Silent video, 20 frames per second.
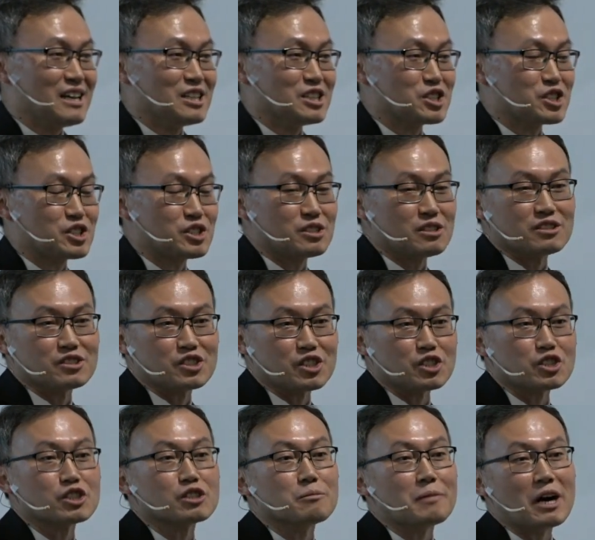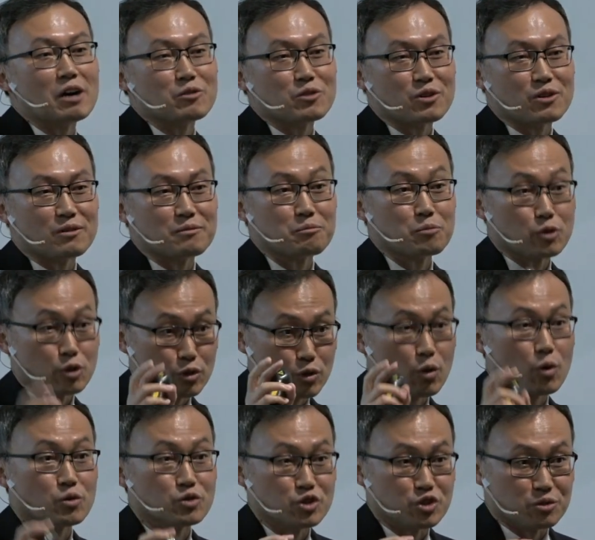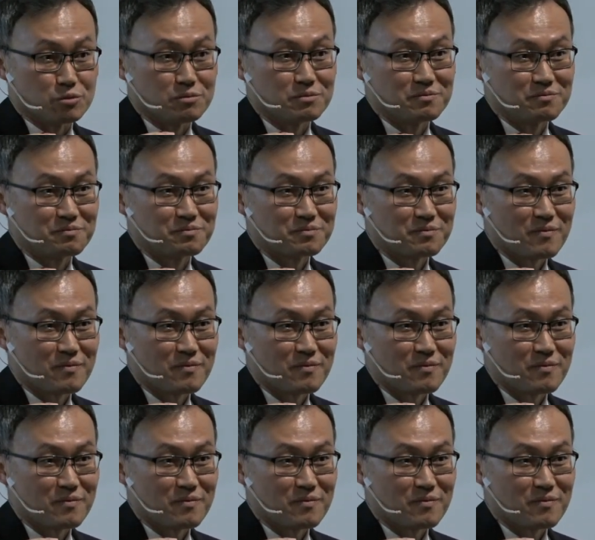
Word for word: certain amount of plutonium.